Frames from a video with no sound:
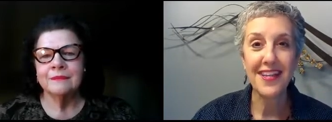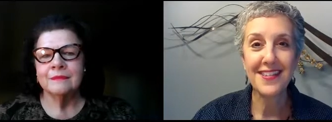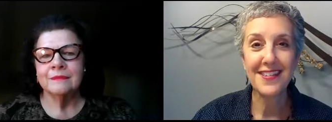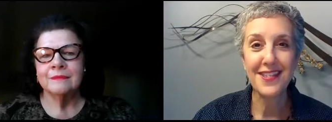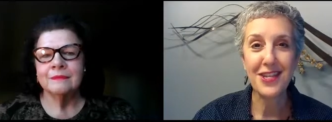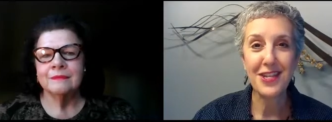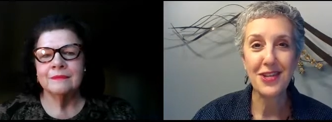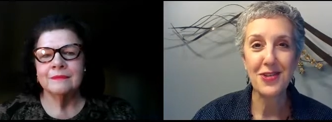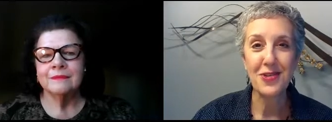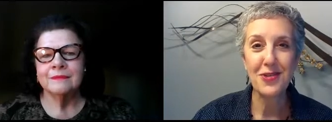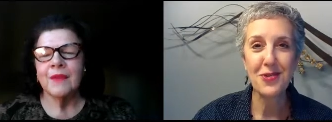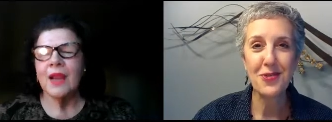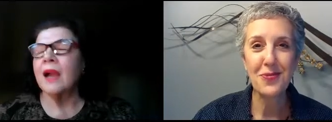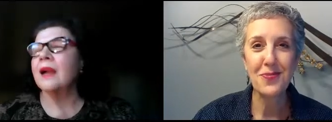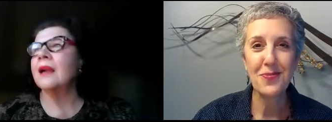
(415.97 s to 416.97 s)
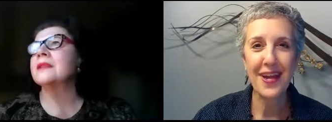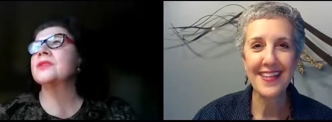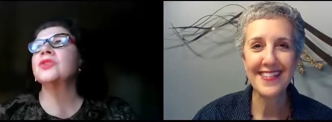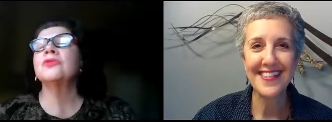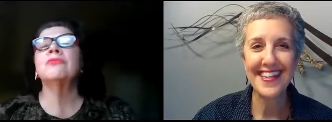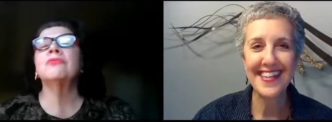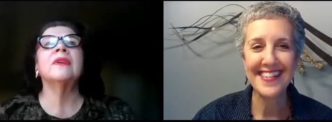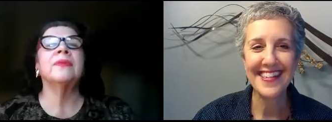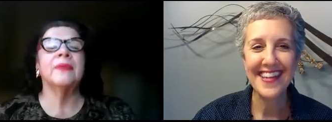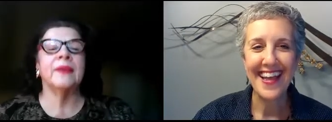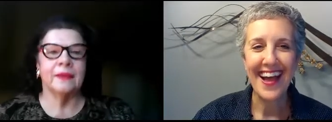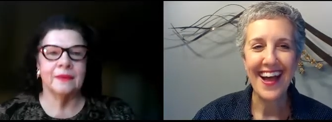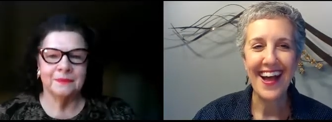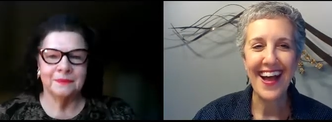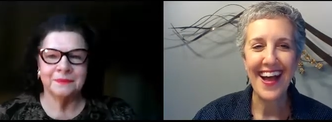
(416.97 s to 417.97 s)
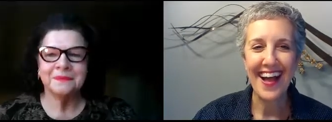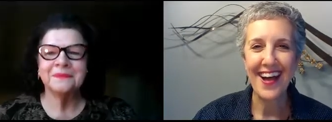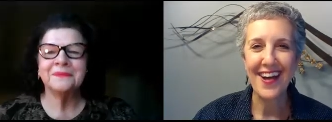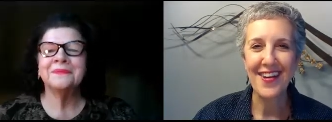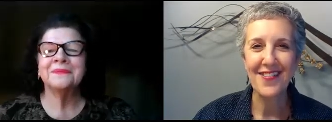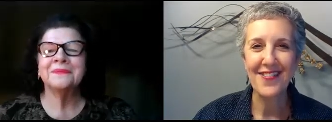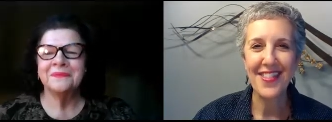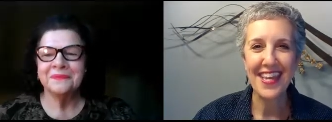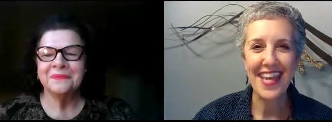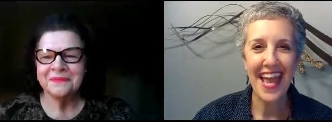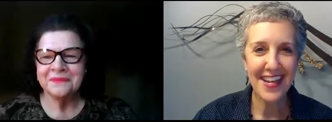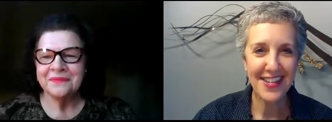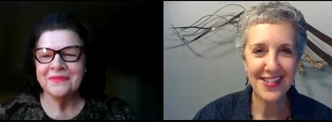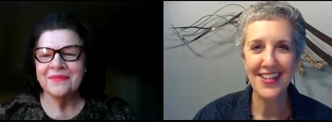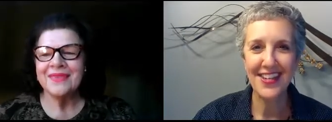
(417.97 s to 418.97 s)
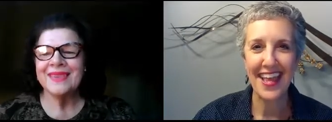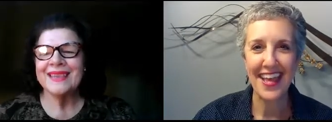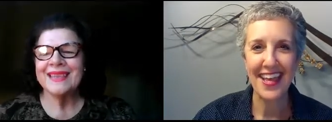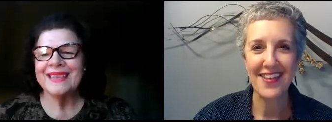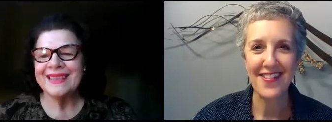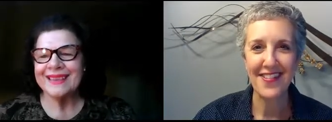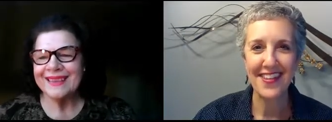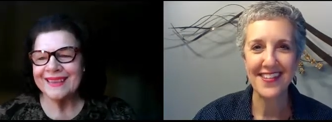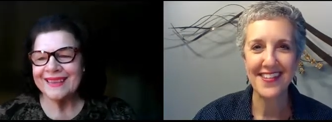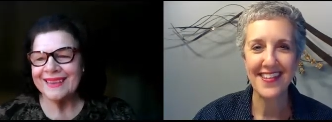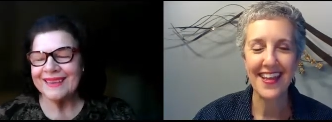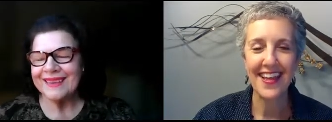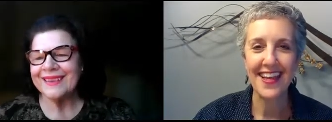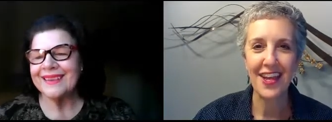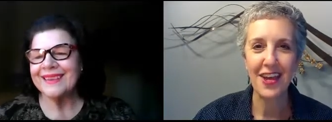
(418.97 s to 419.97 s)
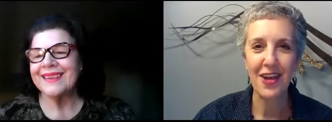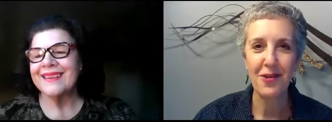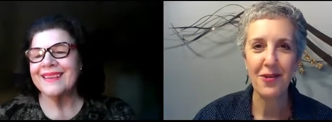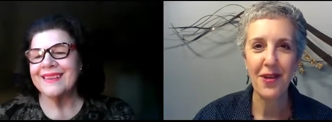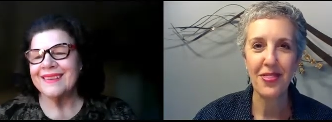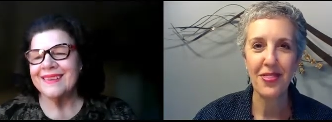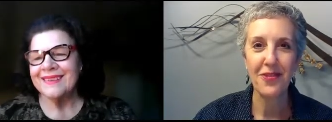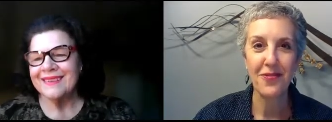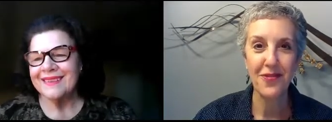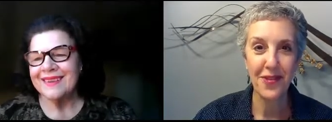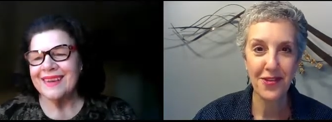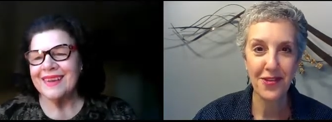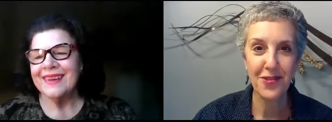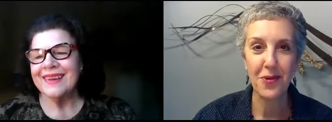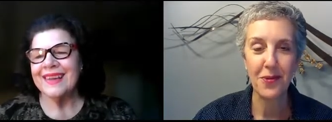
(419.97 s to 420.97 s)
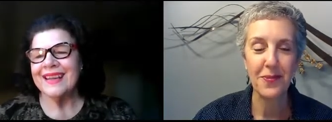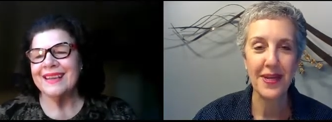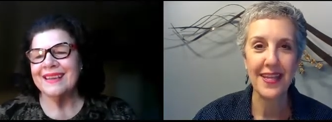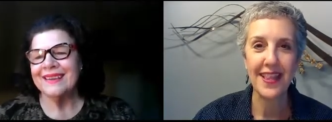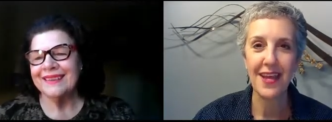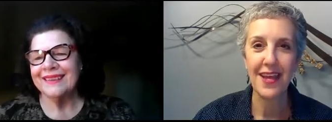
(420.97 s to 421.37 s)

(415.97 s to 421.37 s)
Speaker 1: is the new president Terrific. of the National AFL CIO and the first woman in